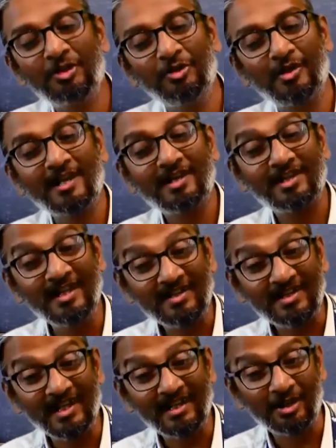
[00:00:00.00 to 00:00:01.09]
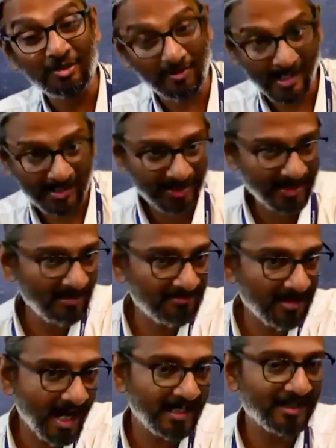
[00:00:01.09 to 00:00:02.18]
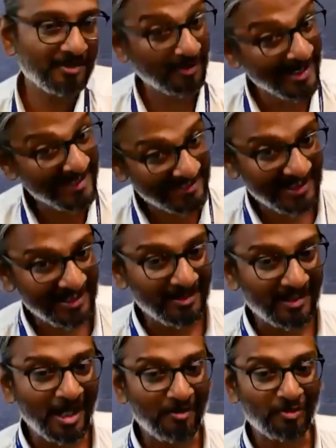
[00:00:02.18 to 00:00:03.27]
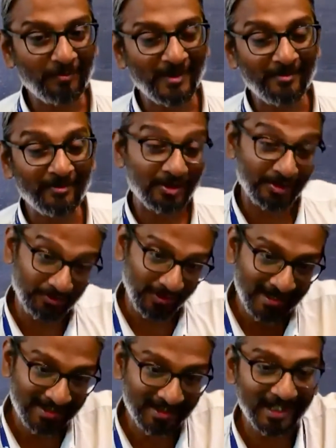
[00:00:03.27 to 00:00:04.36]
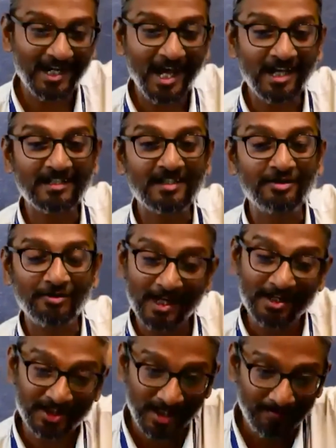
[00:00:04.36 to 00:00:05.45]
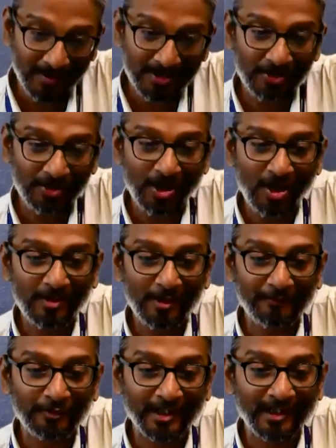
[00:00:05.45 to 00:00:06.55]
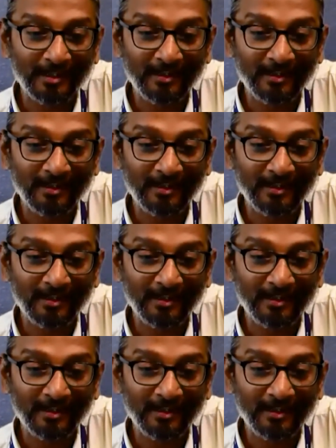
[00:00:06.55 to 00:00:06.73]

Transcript: You can still sing, you can still write, you can still learn how to play music, you can still dance, you can still pursue your hobby of cooking